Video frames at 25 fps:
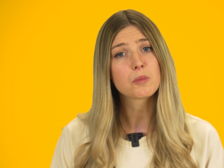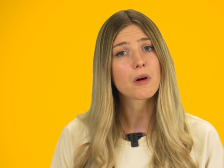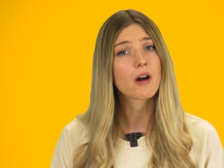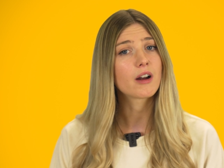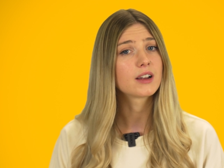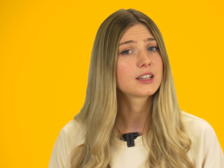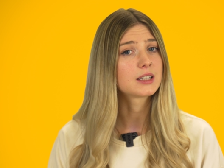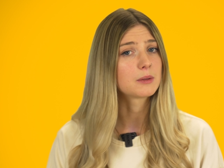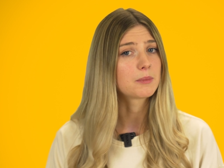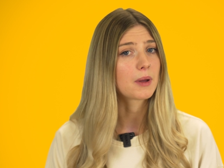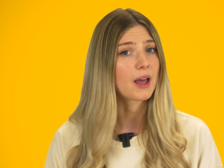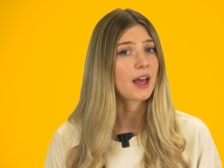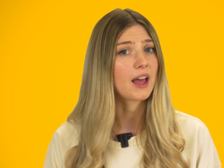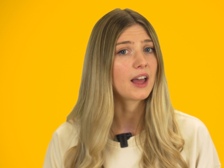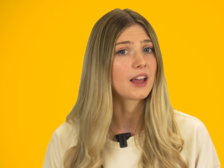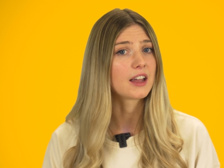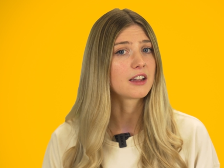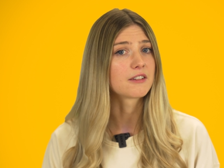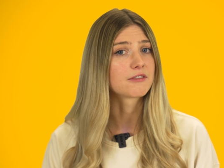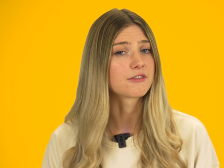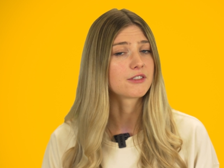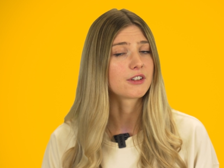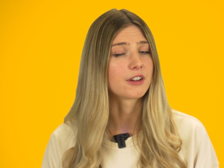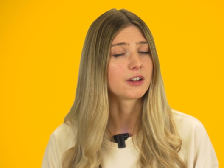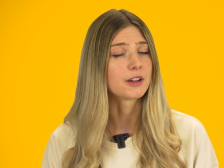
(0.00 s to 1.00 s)
price to pay
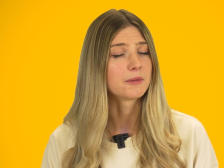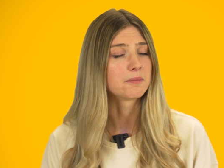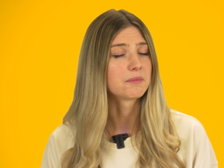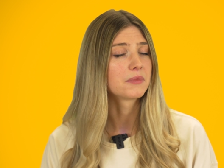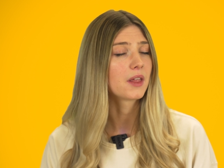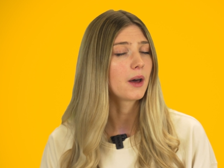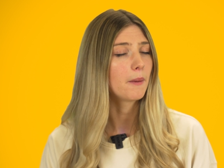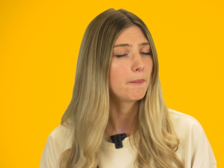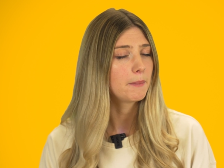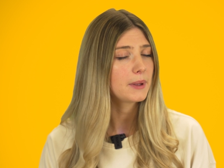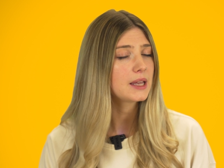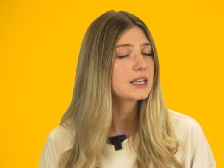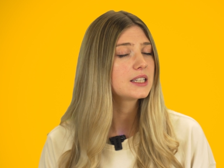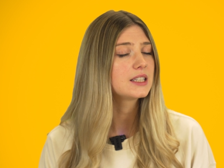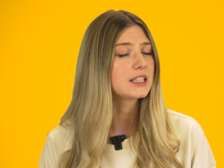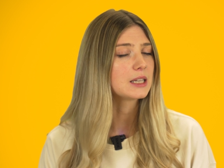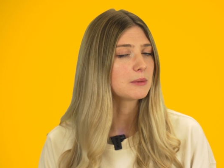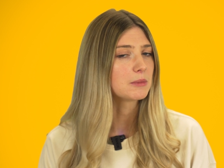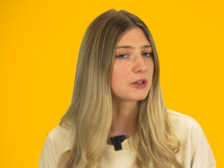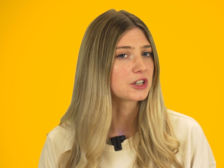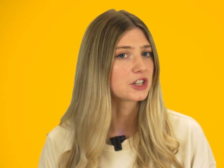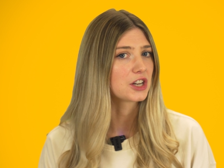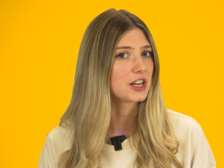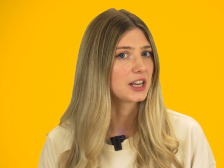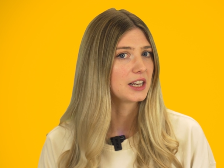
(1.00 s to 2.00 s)
for a beastie
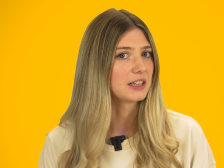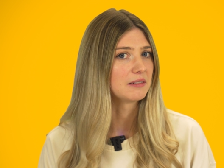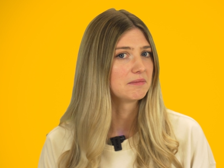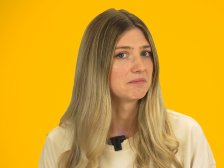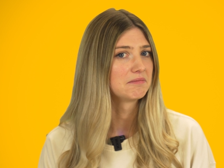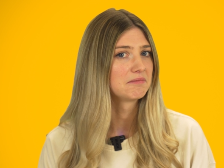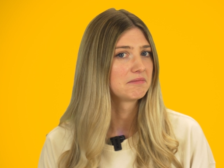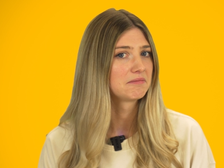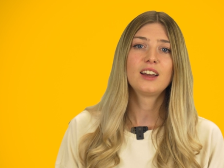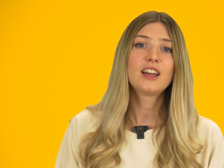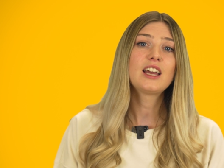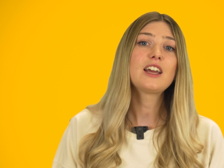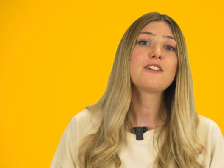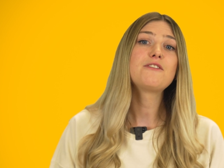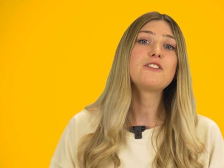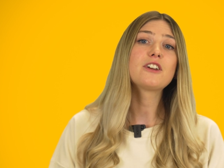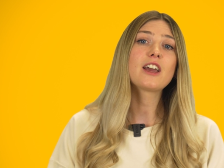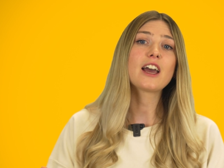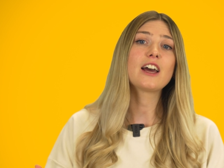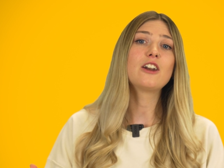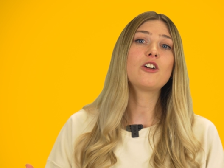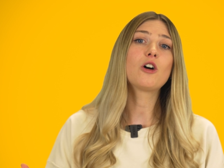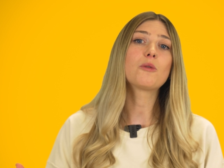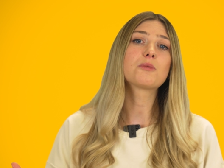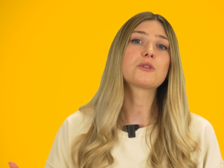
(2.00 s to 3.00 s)
machine. If you
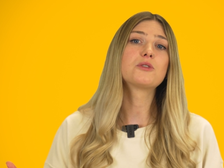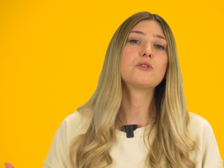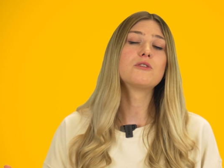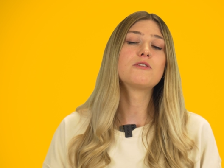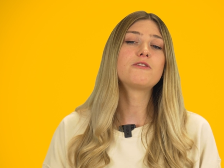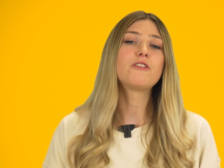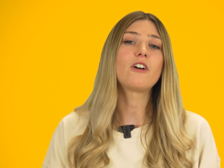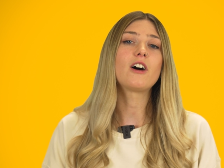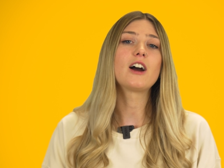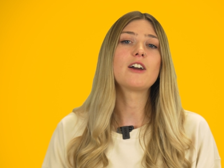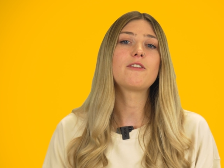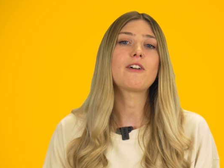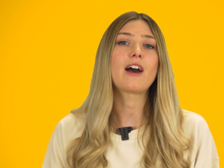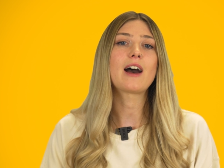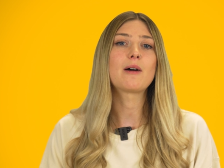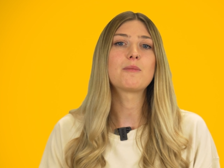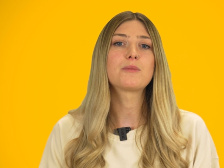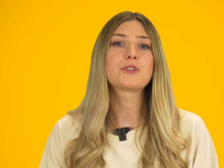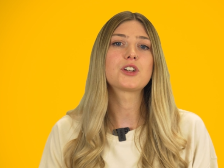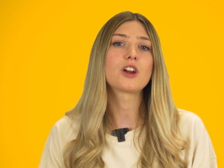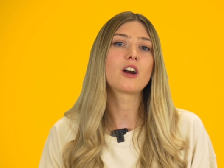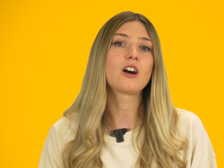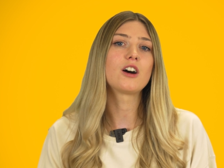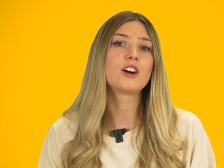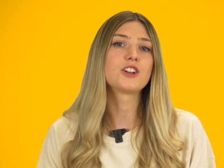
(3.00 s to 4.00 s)
get an optional 5 amp
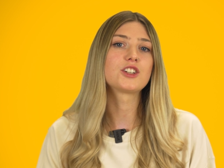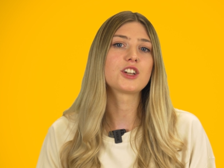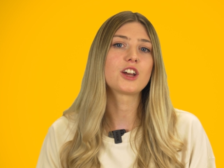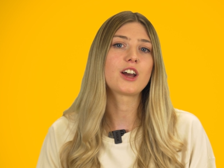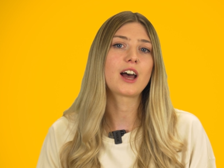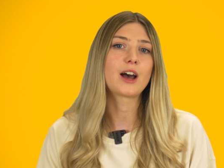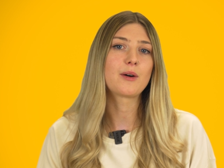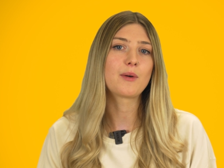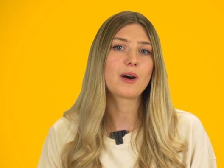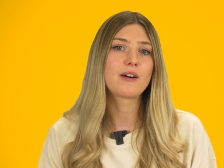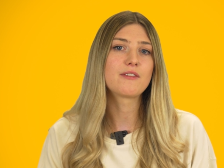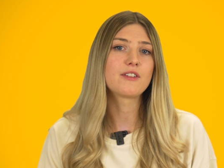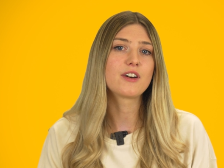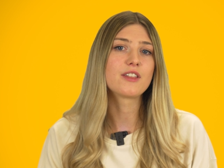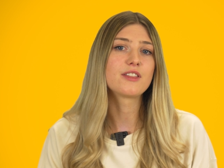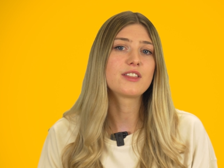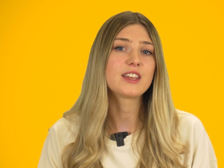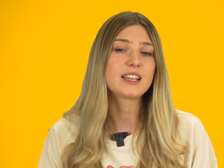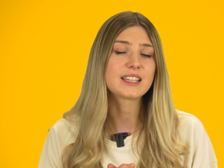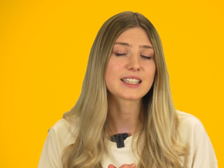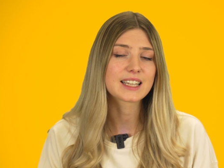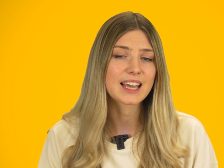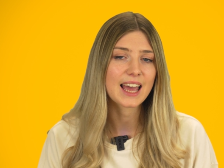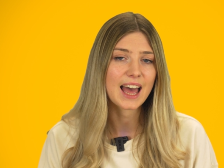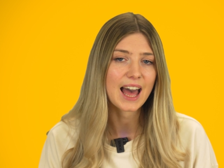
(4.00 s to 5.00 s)
charger, however,
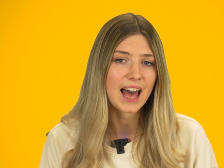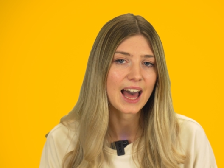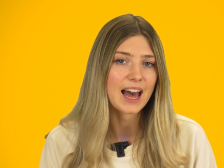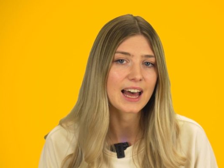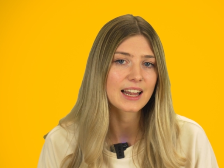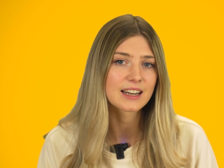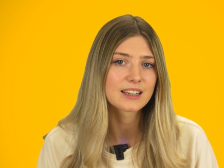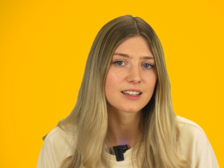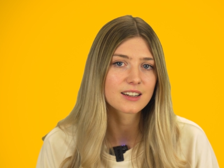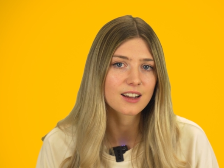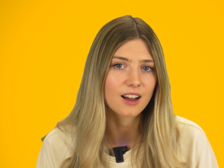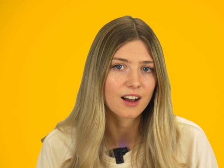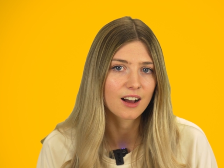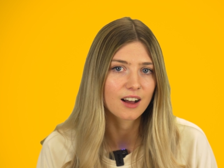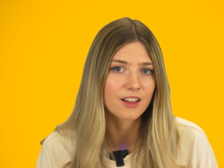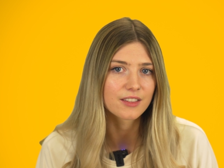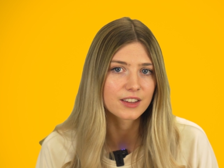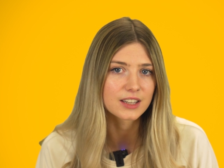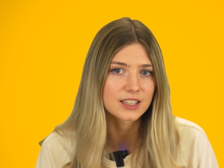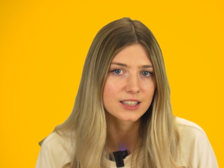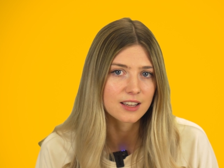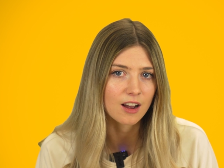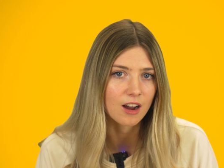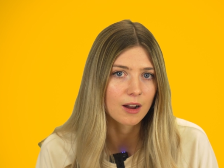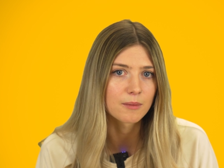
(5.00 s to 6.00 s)
this can cut
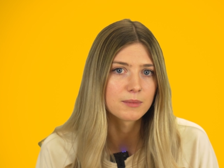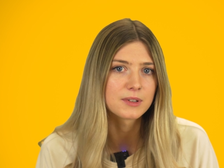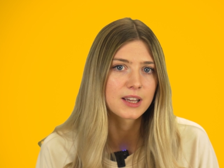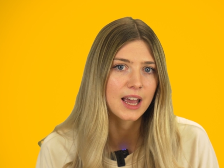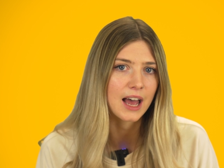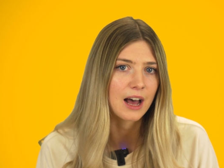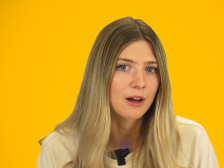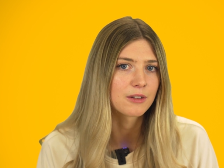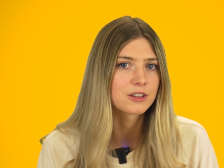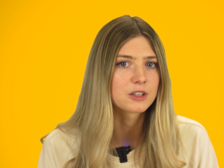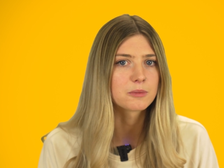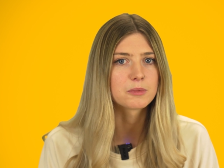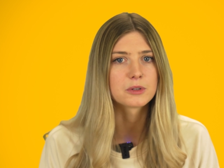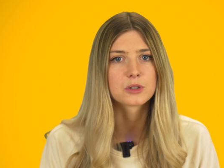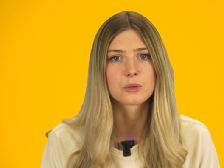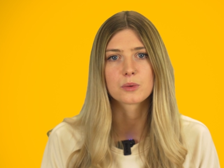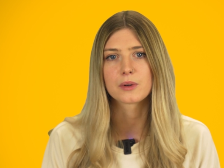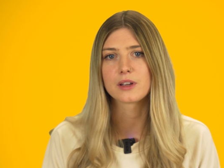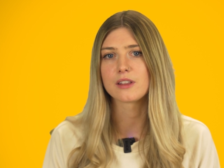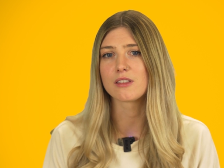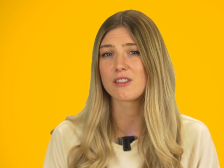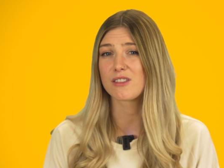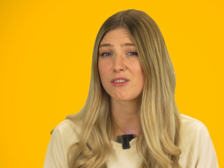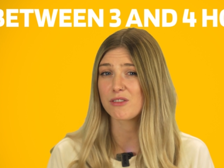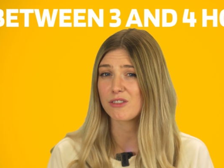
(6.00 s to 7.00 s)
this time down to
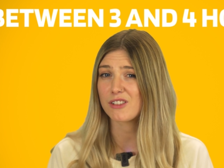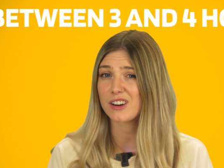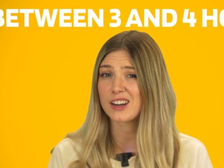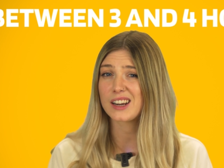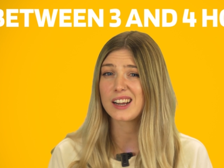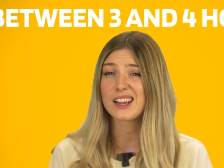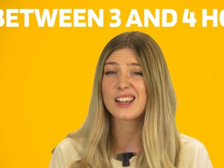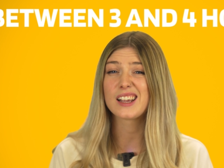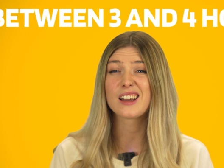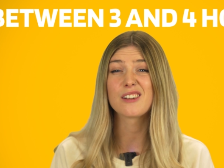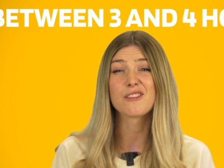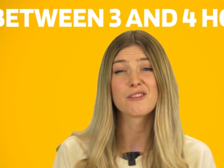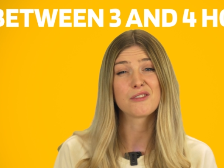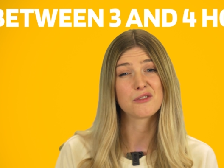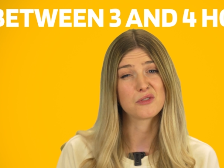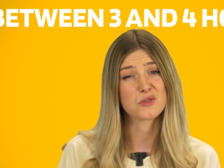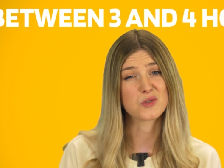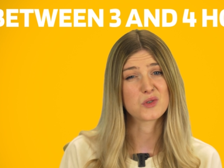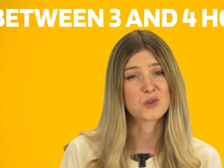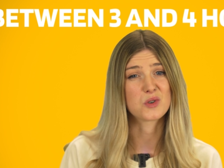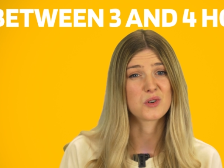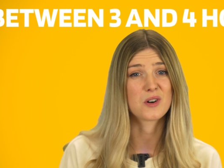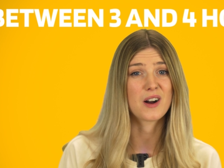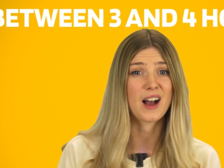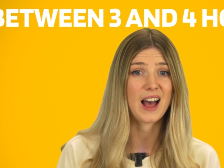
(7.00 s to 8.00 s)
between 3 and
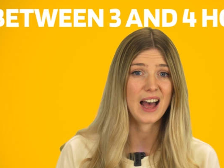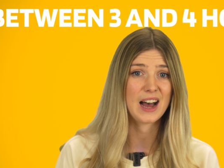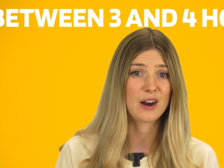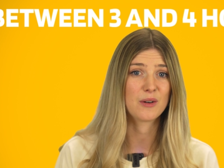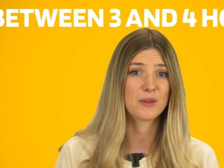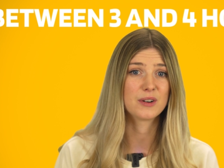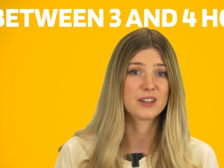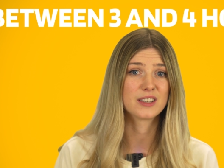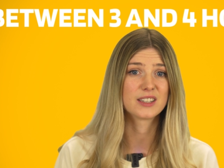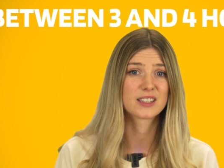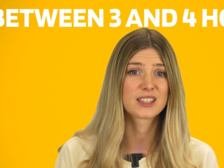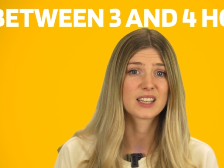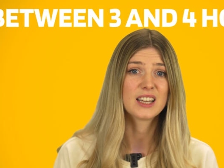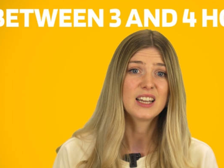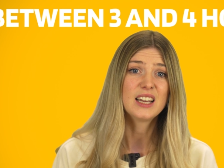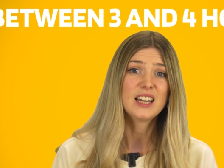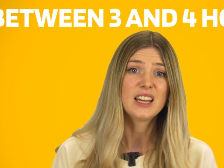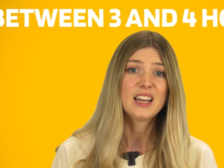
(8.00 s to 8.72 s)
4 hours.